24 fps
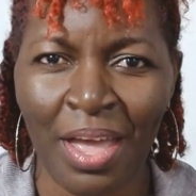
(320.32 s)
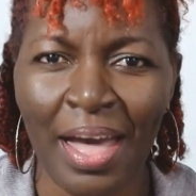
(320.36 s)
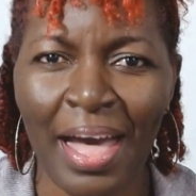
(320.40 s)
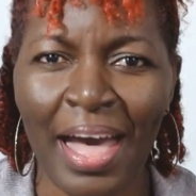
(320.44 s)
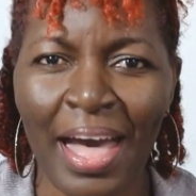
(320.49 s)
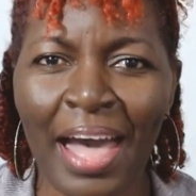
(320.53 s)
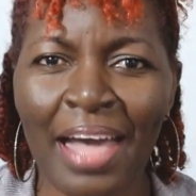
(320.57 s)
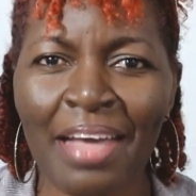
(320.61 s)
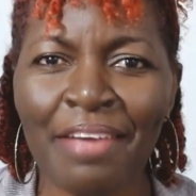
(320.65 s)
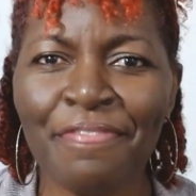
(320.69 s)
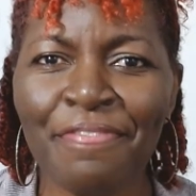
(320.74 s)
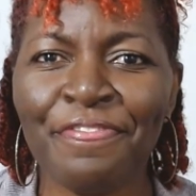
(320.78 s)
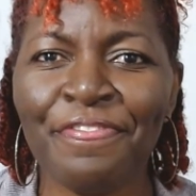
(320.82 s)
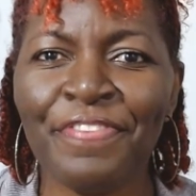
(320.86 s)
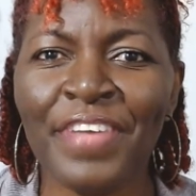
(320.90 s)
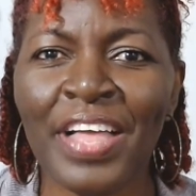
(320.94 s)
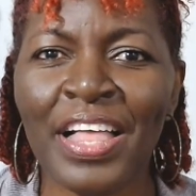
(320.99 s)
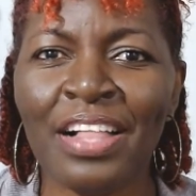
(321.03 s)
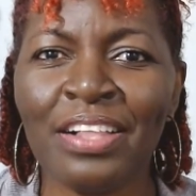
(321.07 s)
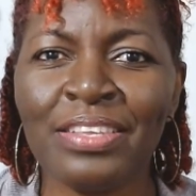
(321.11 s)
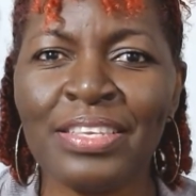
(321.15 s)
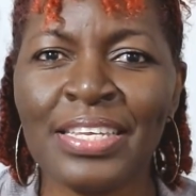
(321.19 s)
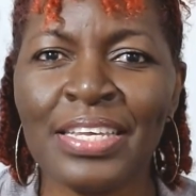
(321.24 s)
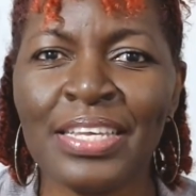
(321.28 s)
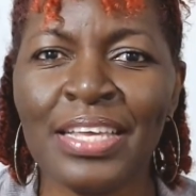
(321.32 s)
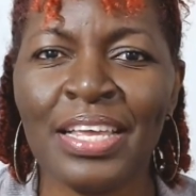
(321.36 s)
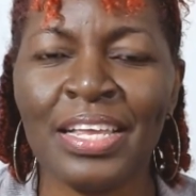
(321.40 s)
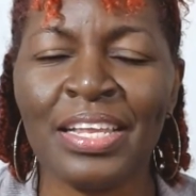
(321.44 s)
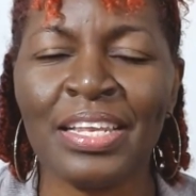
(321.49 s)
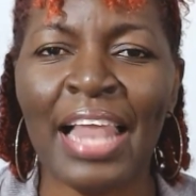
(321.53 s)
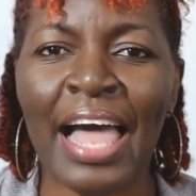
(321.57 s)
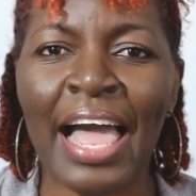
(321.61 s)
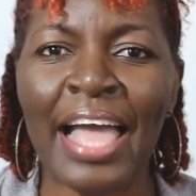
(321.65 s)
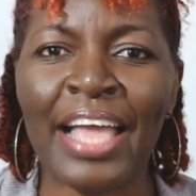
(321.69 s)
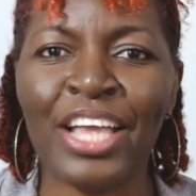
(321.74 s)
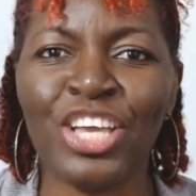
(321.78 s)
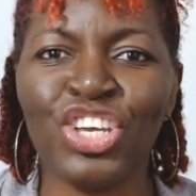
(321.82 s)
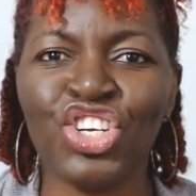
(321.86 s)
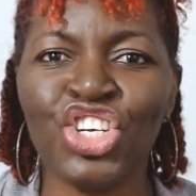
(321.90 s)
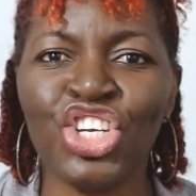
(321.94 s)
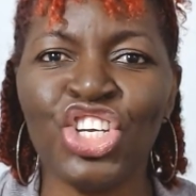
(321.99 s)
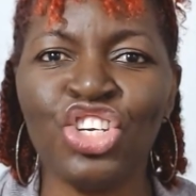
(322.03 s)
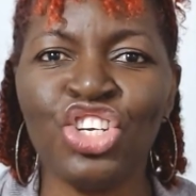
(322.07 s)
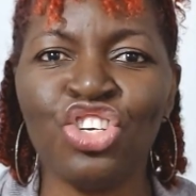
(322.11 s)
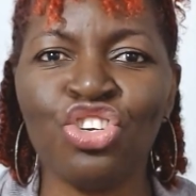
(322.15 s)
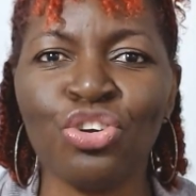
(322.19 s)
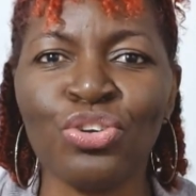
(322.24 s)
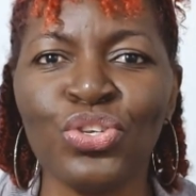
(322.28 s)
I felt like
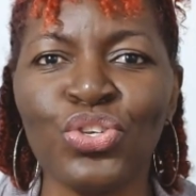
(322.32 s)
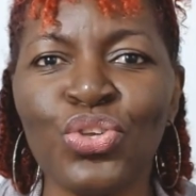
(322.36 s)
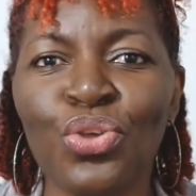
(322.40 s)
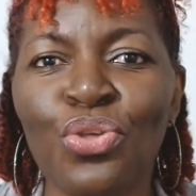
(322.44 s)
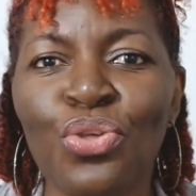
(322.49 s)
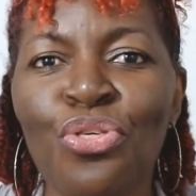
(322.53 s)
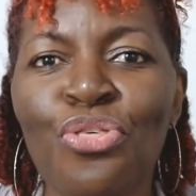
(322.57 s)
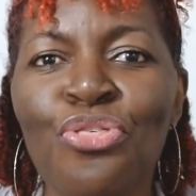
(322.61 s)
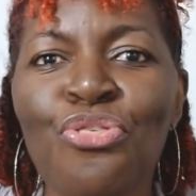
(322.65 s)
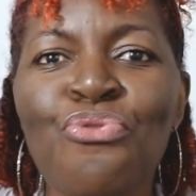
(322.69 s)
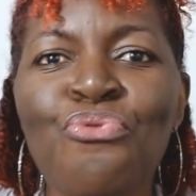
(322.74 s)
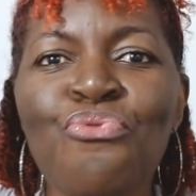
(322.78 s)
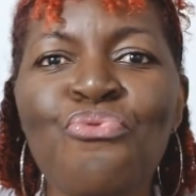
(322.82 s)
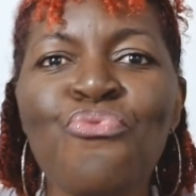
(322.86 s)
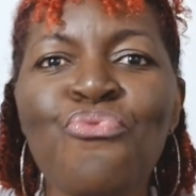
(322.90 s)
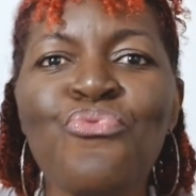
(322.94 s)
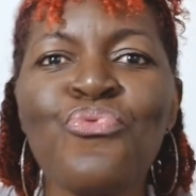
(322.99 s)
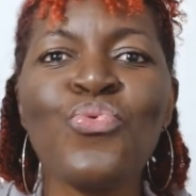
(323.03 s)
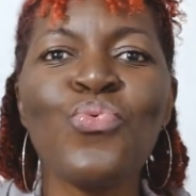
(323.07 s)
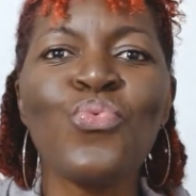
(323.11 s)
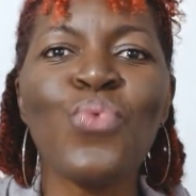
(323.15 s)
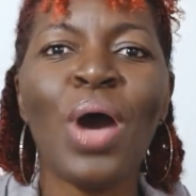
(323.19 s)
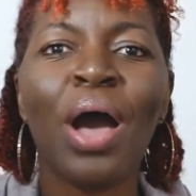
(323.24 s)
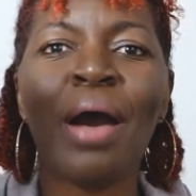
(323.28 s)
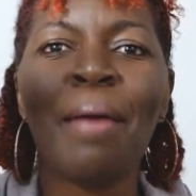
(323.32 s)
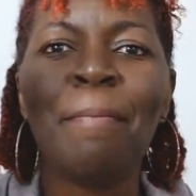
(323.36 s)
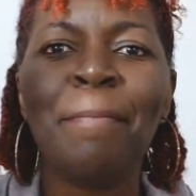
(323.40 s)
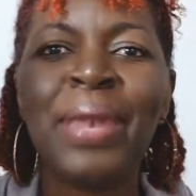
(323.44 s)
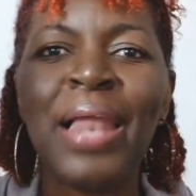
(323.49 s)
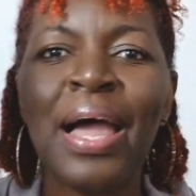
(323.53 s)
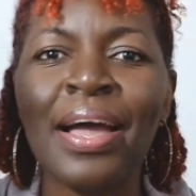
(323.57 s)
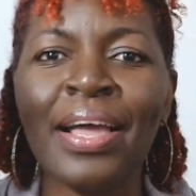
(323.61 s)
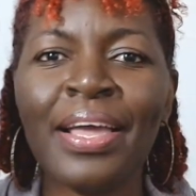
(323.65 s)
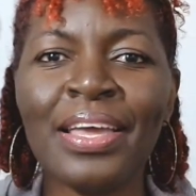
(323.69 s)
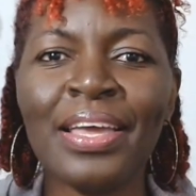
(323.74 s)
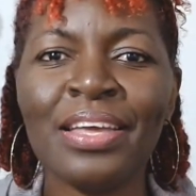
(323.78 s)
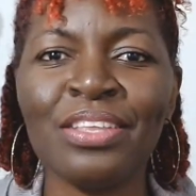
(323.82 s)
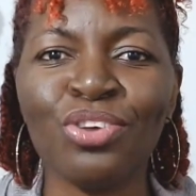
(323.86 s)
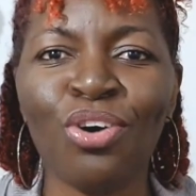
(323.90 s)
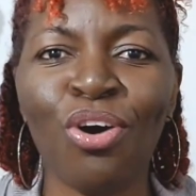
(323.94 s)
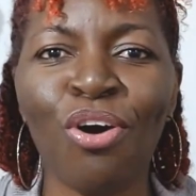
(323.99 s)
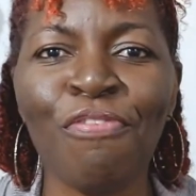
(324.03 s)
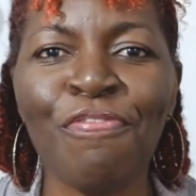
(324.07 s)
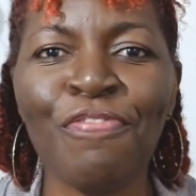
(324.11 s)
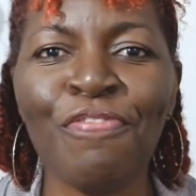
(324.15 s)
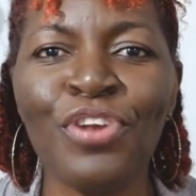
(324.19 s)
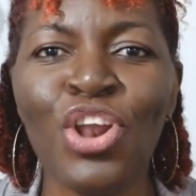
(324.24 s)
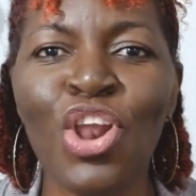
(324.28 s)
she just threw a blanket
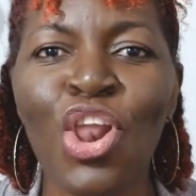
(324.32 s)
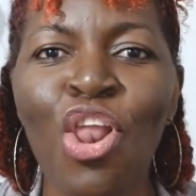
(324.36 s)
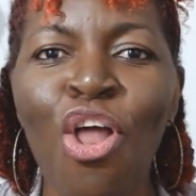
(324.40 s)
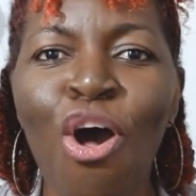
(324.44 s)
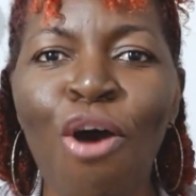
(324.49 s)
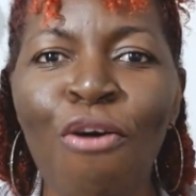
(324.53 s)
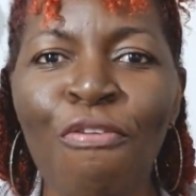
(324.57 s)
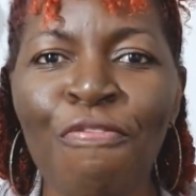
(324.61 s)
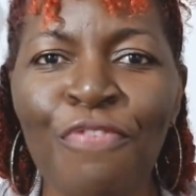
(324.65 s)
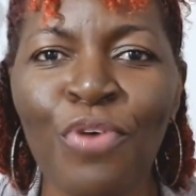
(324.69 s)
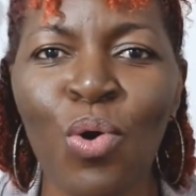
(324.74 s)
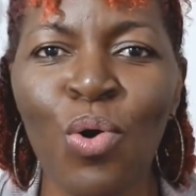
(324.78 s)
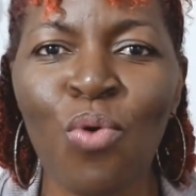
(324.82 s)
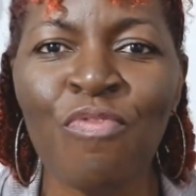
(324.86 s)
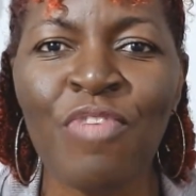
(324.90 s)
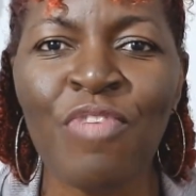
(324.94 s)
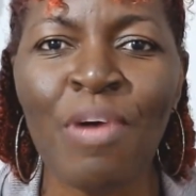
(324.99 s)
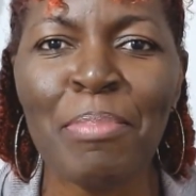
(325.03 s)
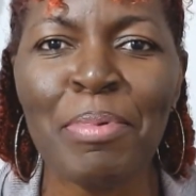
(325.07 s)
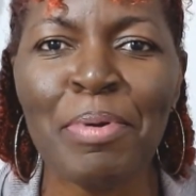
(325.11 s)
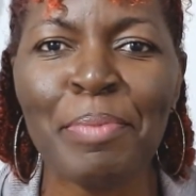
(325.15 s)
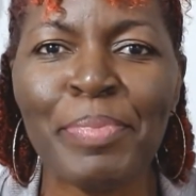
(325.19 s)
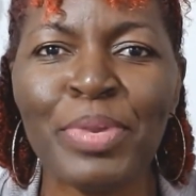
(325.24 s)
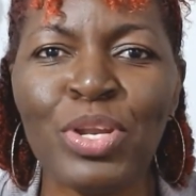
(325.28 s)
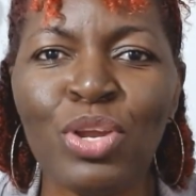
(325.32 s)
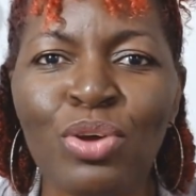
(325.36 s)
of love over me. Me